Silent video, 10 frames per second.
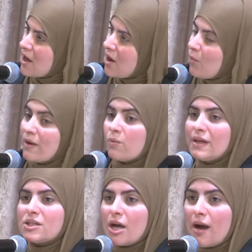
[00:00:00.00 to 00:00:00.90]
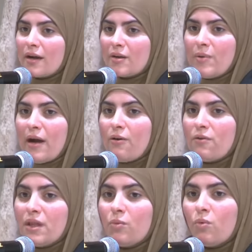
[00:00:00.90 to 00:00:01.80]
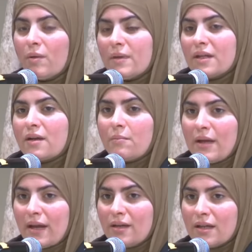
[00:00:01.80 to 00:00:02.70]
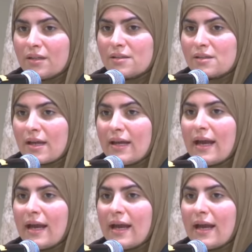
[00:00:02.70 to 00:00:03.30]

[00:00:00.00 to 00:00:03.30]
When we talk about the women companions and